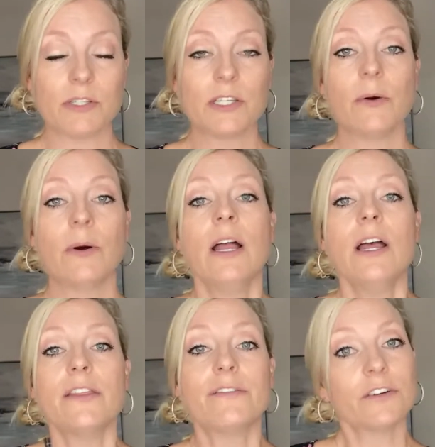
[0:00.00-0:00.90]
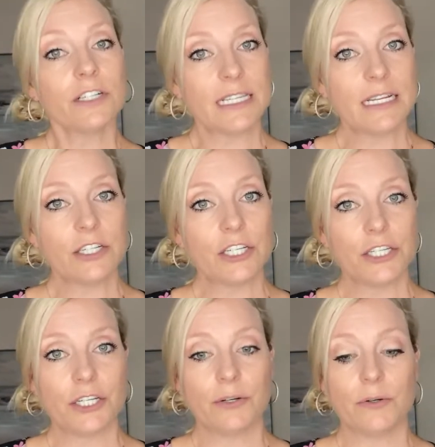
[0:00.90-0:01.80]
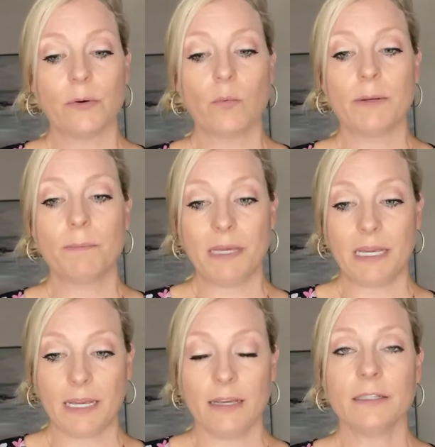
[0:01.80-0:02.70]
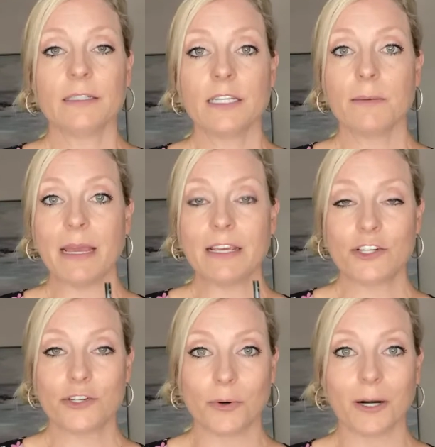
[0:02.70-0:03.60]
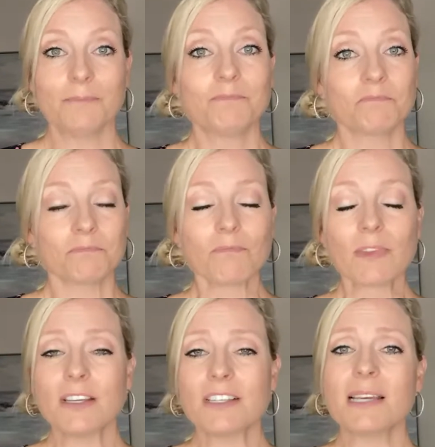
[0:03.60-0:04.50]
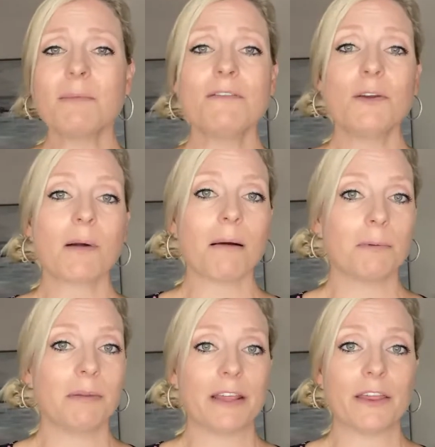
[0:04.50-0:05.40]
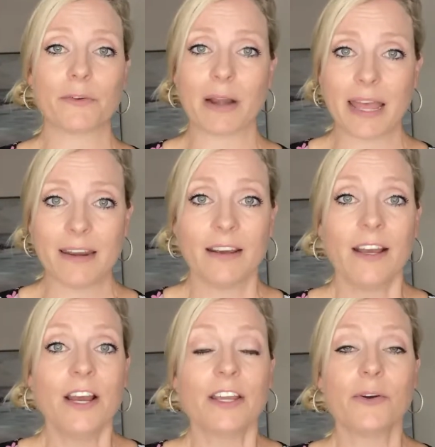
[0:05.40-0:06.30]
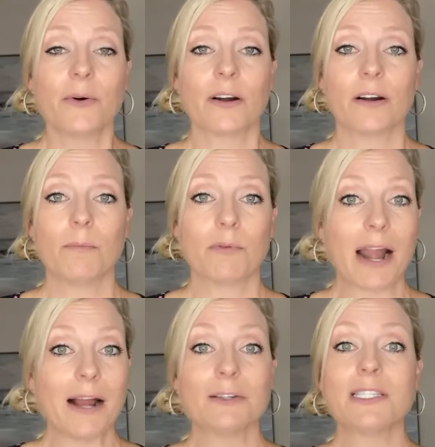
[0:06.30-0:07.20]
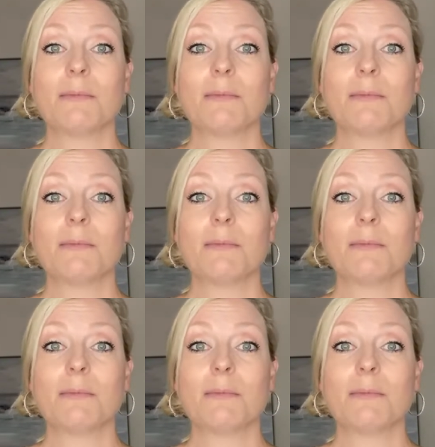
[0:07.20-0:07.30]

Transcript: So the first thing to do would be to make sure some of you probably thread your brows.